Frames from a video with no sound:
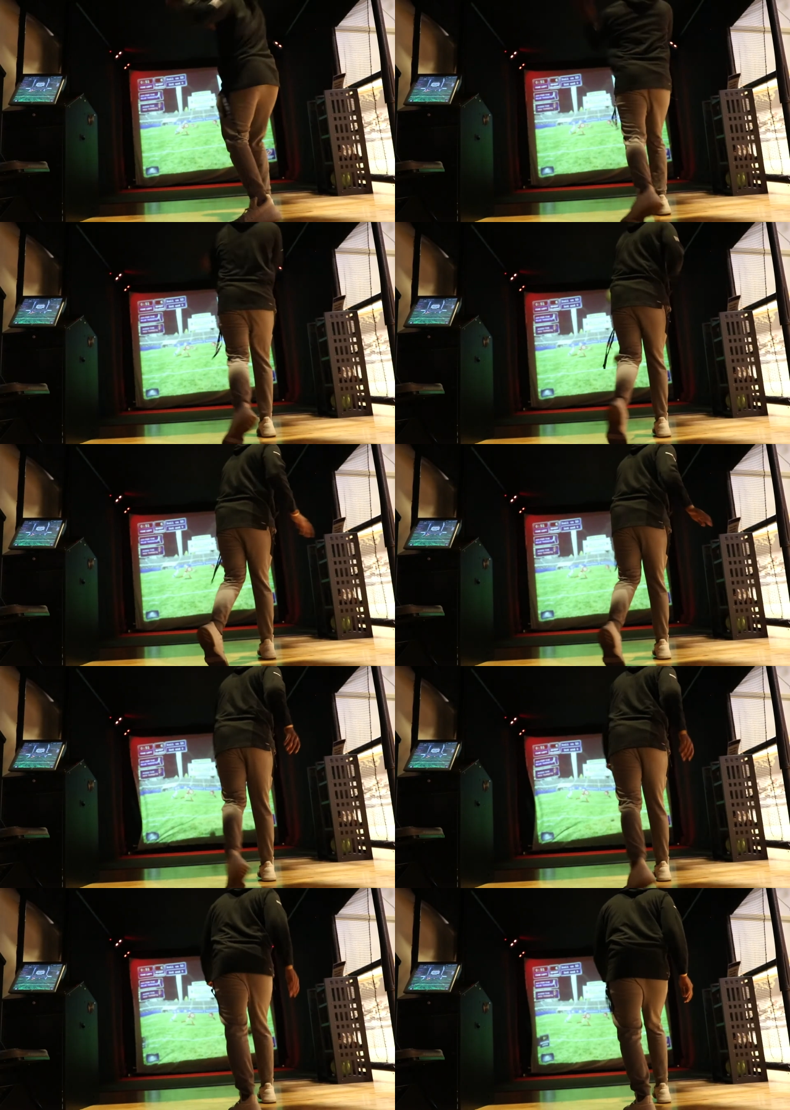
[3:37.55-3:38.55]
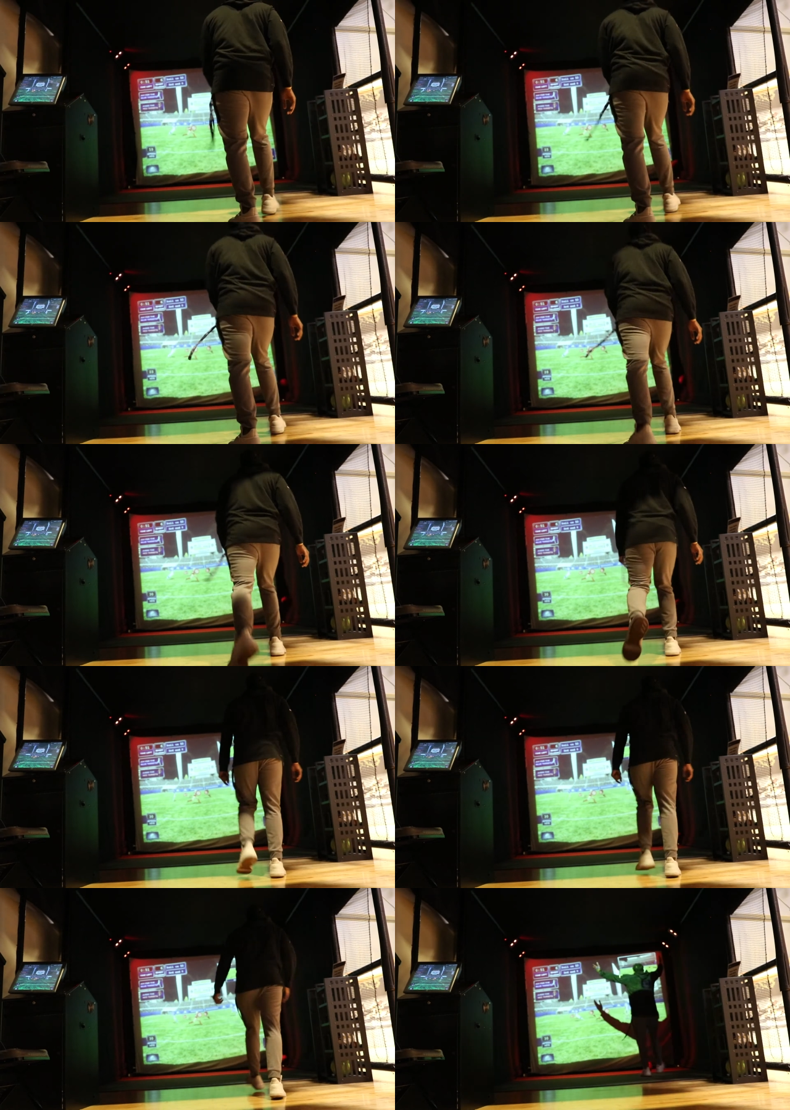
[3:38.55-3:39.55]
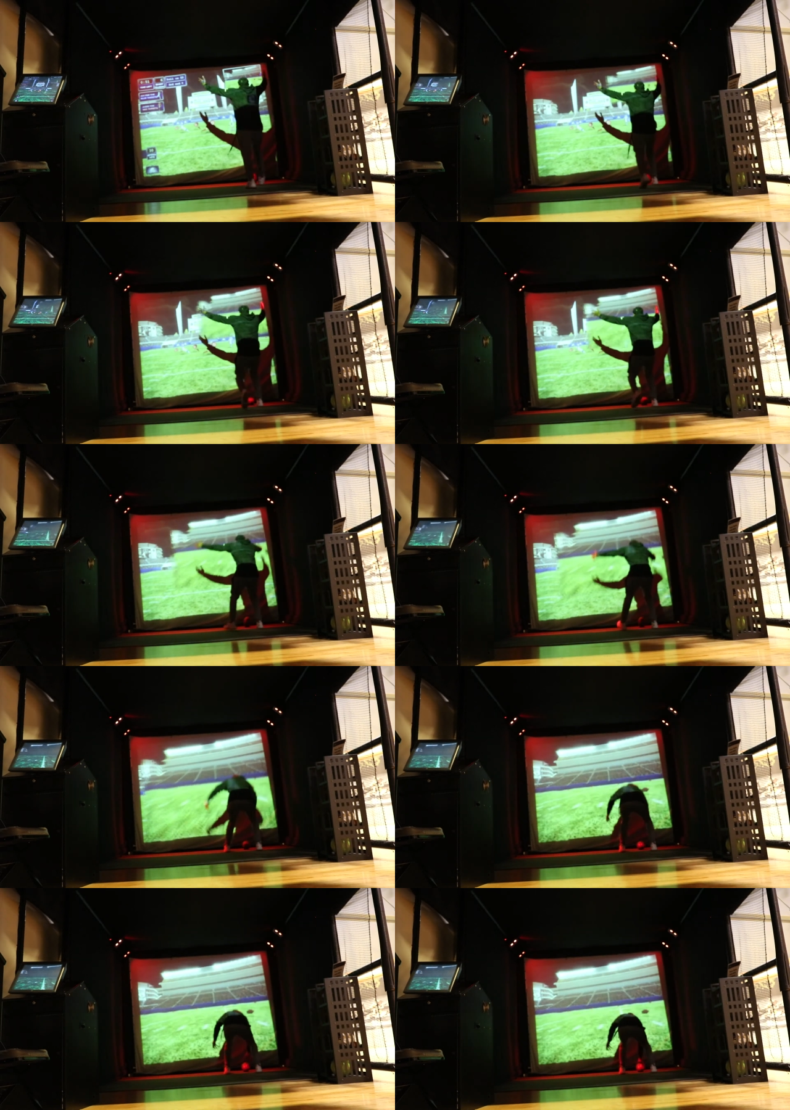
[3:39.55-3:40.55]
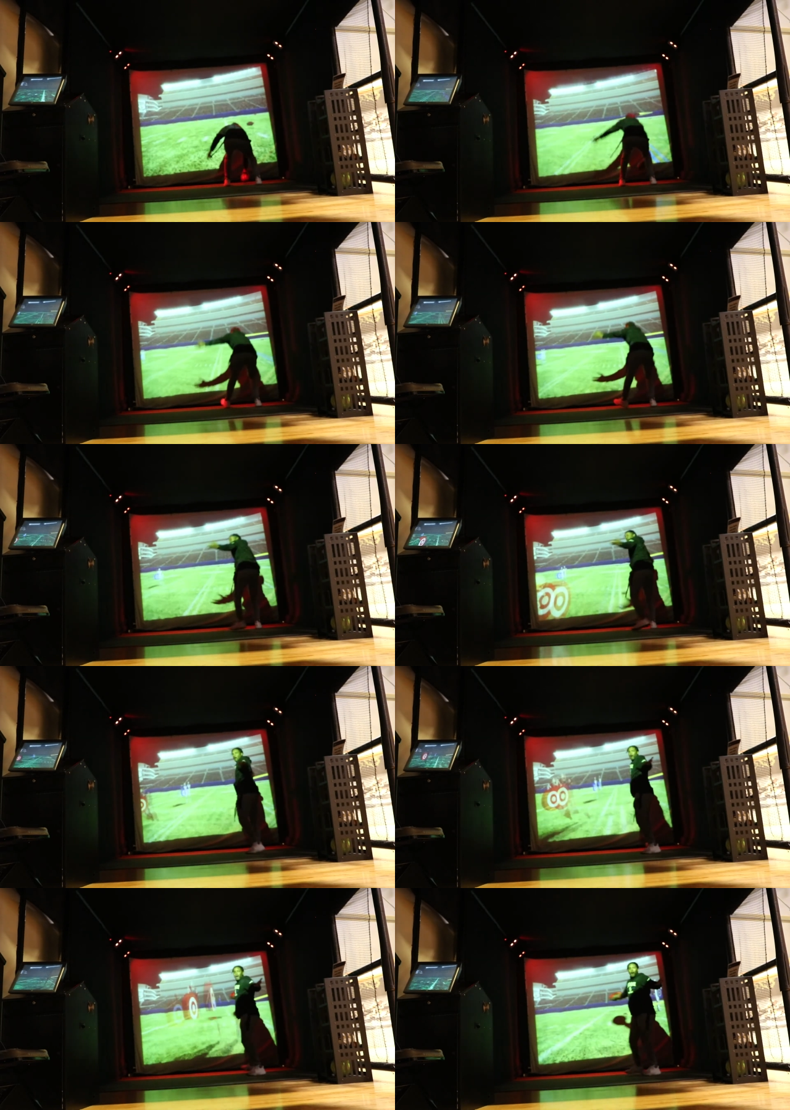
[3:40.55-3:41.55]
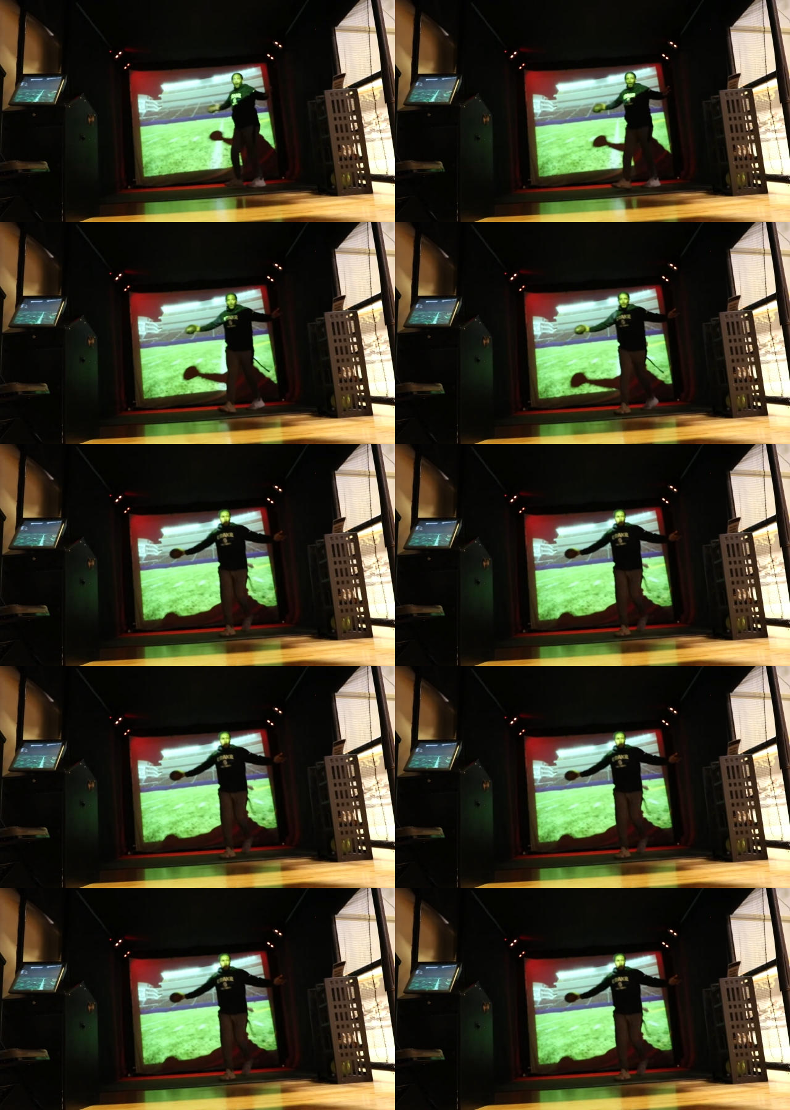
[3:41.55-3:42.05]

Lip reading: Nobody's mouth can be seen.